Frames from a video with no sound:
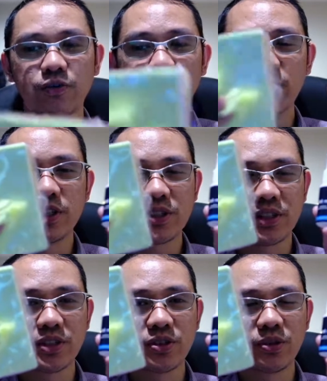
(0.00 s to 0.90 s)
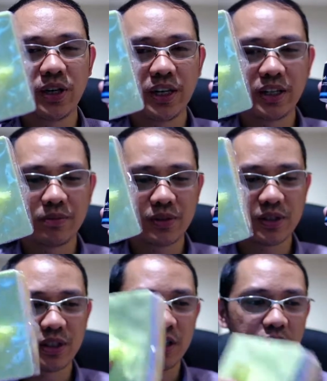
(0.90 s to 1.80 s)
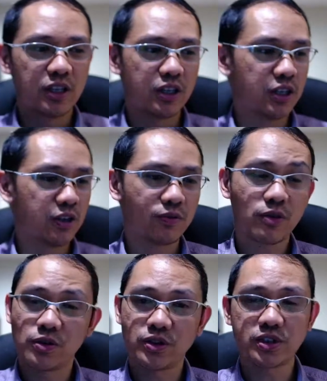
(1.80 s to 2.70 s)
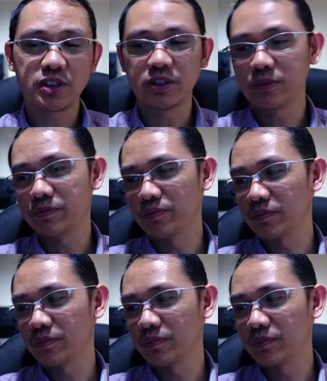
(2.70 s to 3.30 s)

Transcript: for this uh, two items. Uh, of course, um,